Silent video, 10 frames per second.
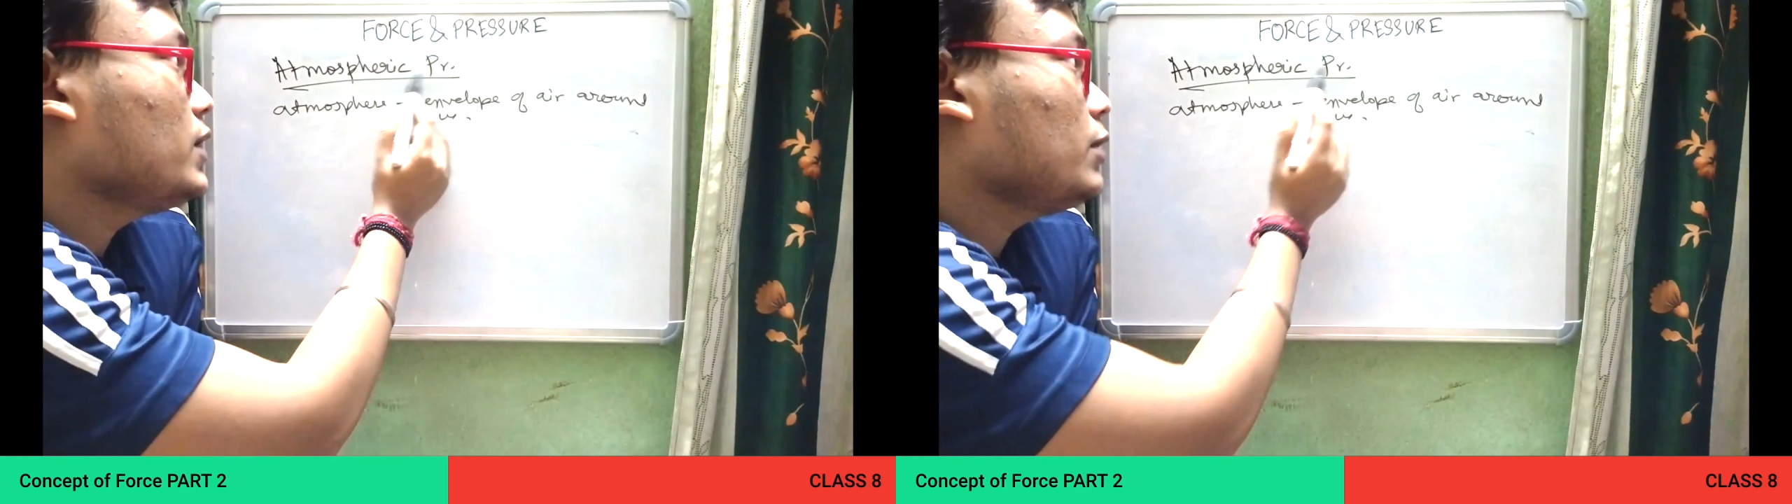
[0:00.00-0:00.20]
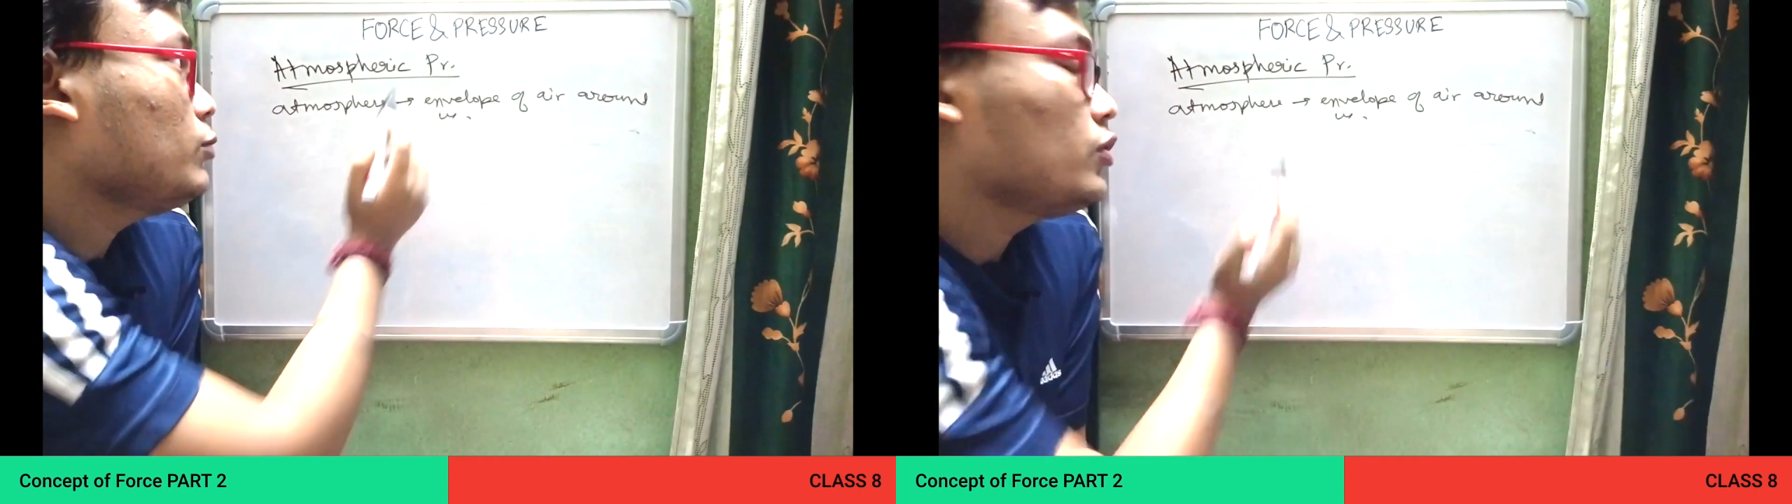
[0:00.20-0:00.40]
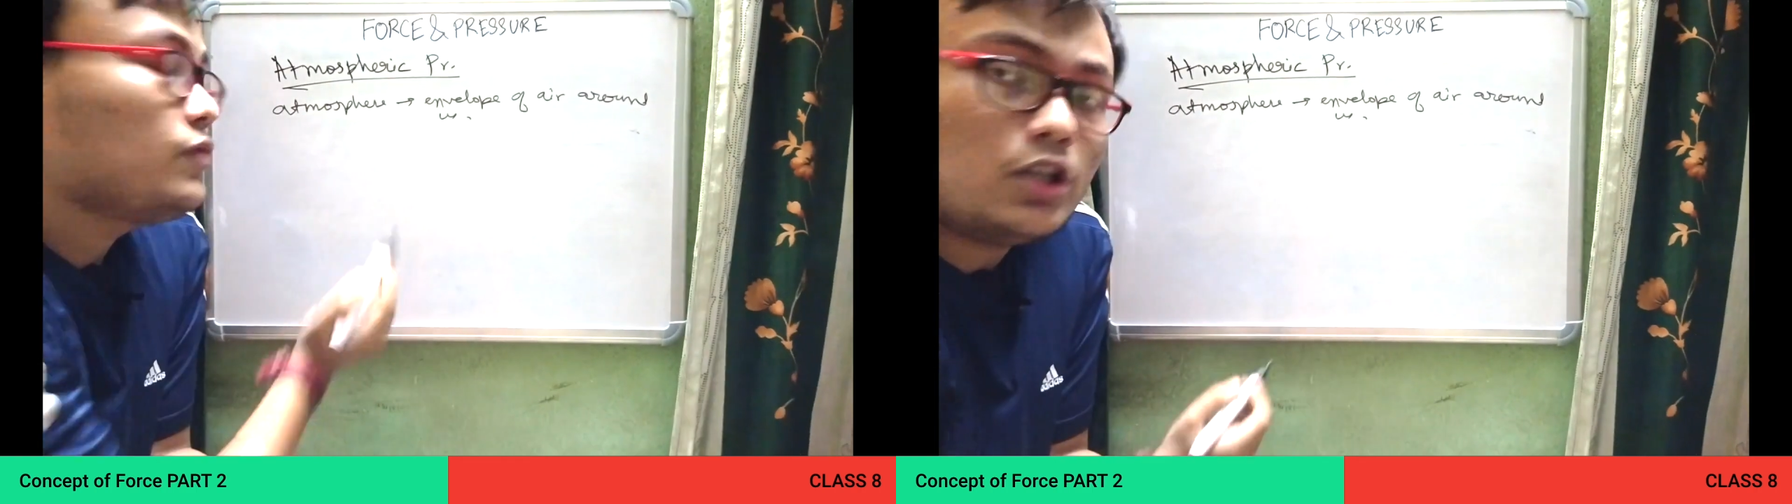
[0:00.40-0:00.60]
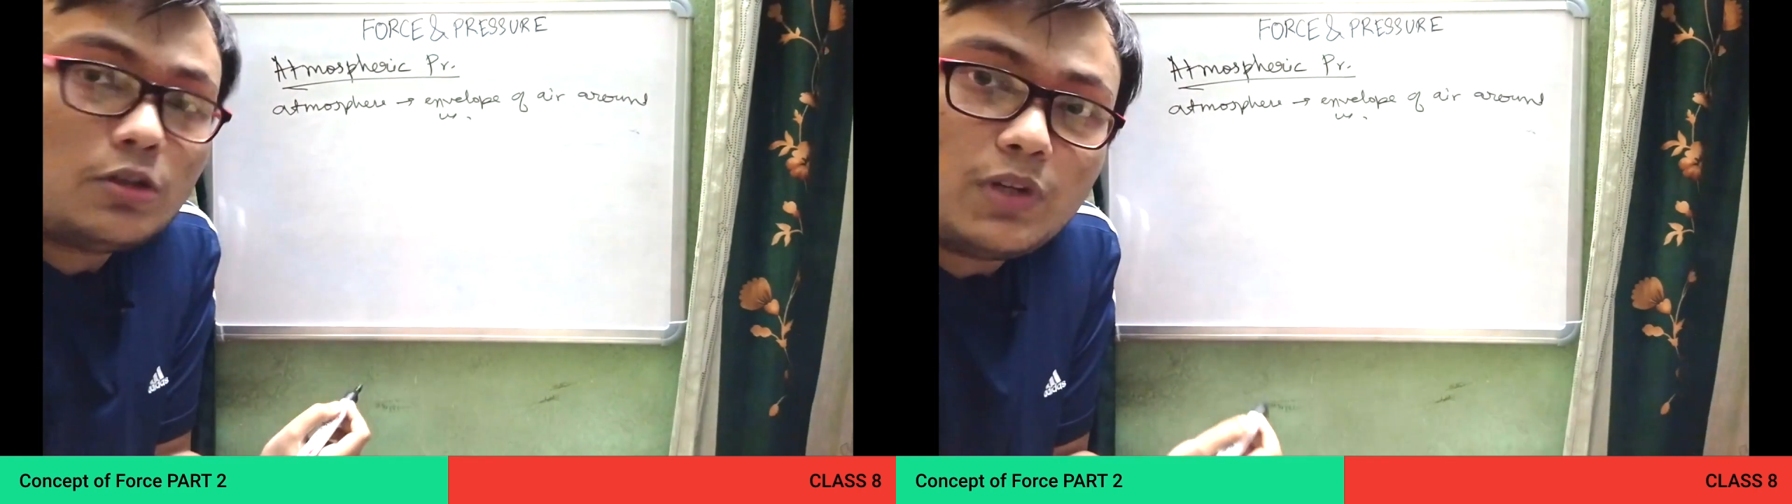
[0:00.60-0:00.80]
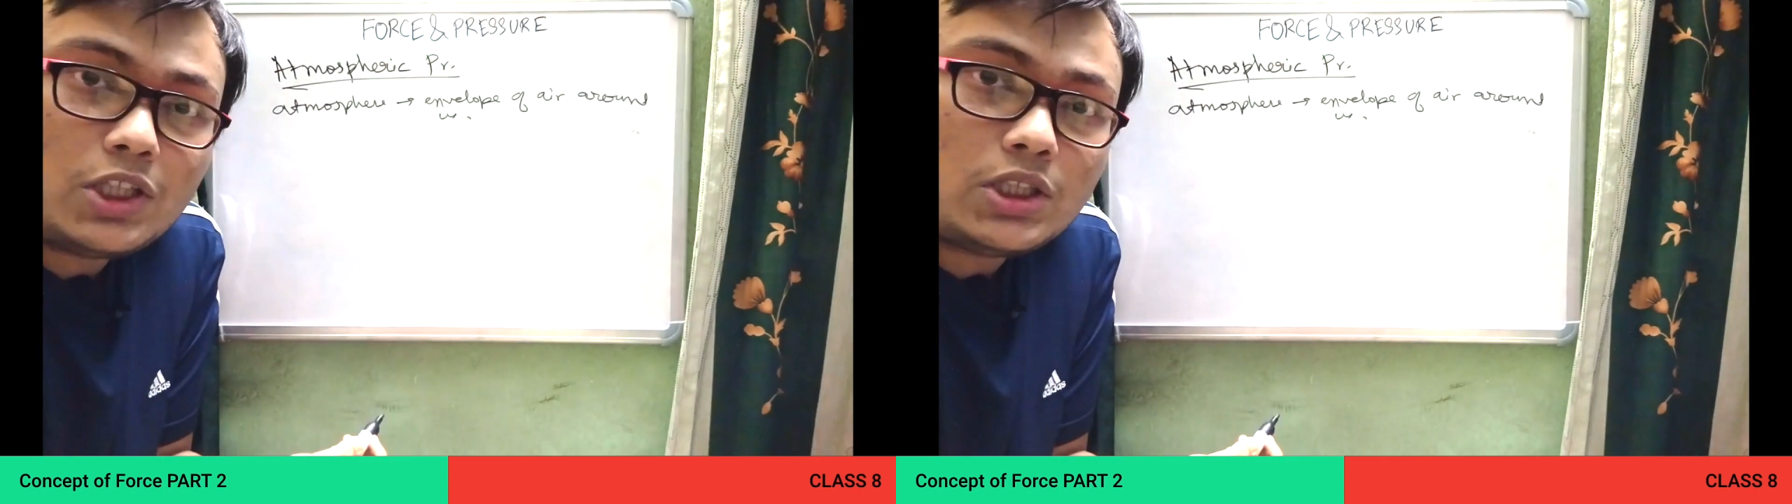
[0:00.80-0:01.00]

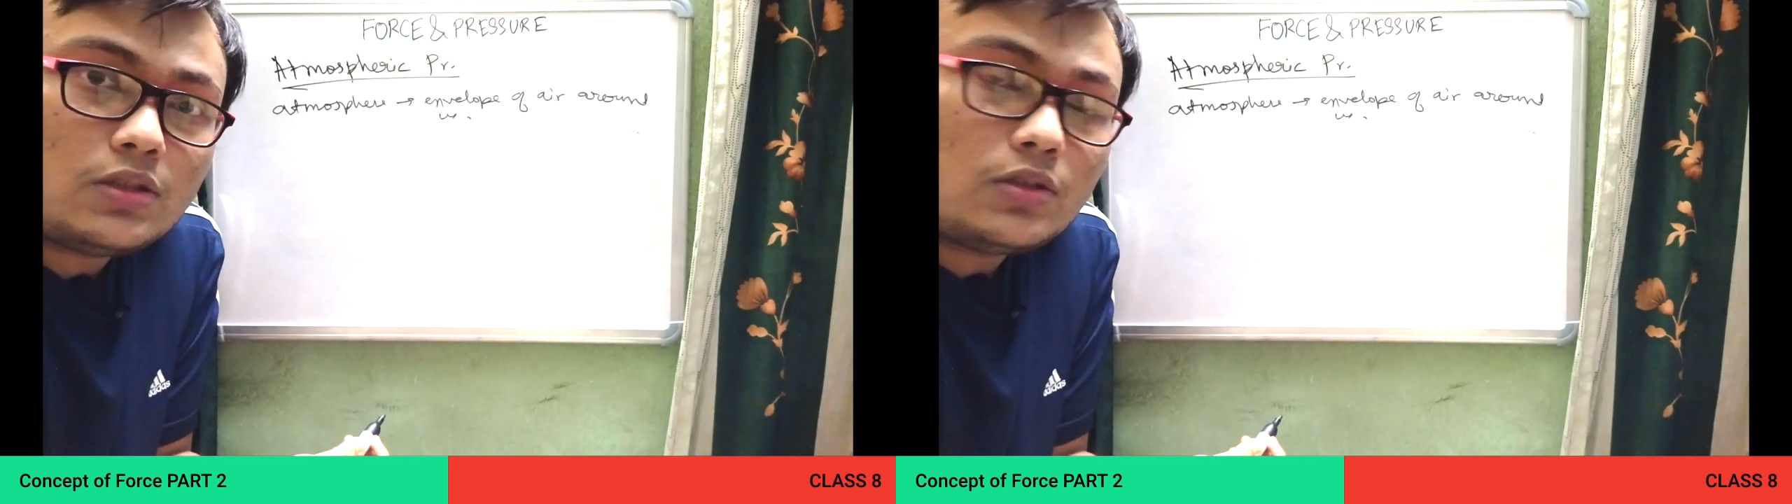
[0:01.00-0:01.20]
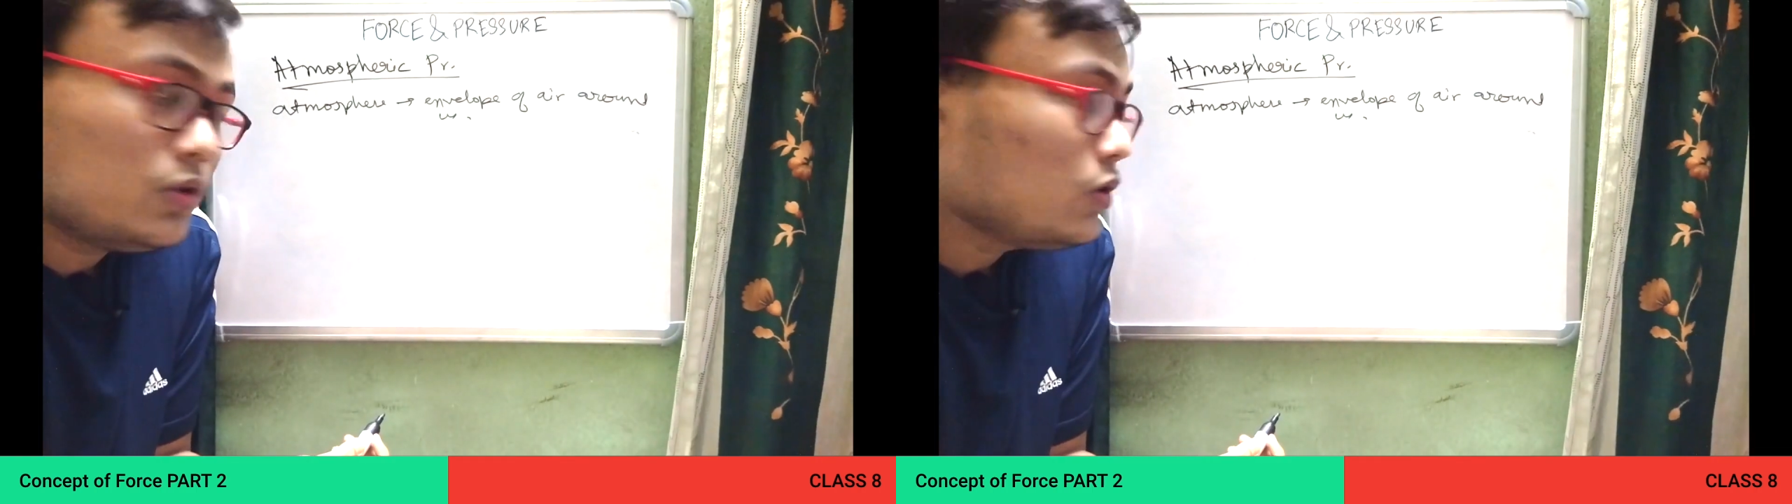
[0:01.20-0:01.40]
atmospheric pressure.